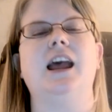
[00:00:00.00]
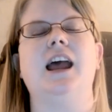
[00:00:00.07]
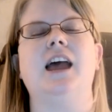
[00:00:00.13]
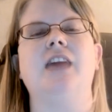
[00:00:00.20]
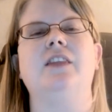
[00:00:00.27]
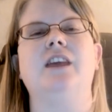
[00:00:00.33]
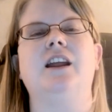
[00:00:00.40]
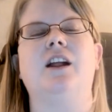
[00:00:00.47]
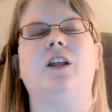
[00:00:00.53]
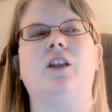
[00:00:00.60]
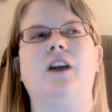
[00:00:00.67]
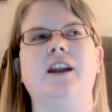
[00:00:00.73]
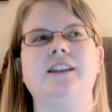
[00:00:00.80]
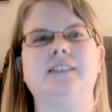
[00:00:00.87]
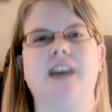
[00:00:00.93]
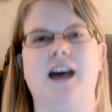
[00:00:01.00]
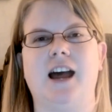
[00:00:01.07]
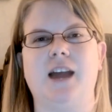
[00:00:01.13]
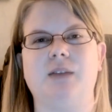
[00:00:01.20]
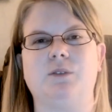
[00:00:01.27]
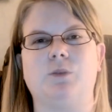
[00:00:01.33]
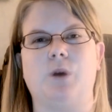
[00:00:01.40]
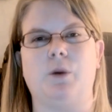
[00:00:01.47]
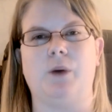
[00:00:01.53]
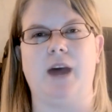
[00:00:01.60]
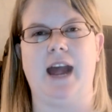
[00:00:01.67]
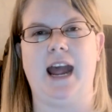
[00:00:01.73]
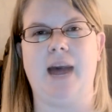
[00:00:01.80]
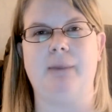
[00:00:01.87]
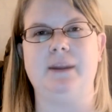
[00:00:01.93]
And then a lot of times what will
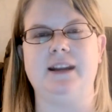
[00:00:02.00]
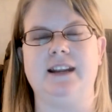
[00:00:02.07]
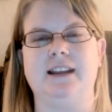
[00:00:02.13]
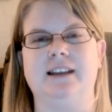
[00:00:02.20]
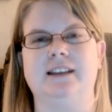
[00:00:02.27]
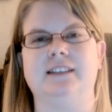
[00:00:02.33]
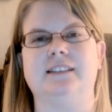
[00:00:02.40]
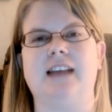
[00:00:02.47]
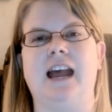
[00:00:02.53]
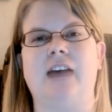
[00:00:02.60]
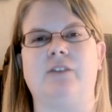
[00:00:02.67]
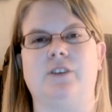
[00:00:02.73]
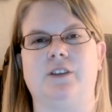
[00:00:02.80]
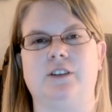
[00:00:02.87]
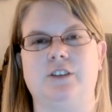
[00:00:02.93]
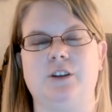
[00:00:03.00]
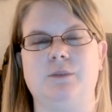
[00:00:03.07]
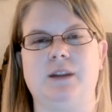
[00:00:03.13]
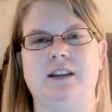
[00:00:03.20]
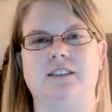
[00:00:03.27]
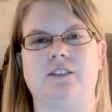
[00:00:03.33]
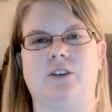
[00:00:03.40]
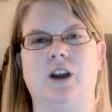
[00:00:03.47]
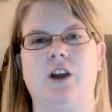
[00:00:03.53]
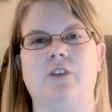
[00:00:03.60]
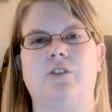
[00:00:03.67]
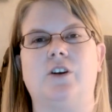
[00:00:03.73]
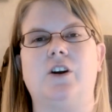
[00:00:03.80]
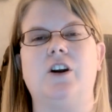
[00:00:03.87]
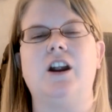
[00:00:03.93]
happen is after the 2 minutes are
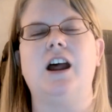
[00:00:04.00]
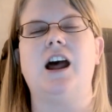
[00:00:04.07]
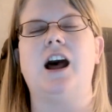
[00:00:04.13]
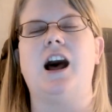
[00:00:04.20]
over,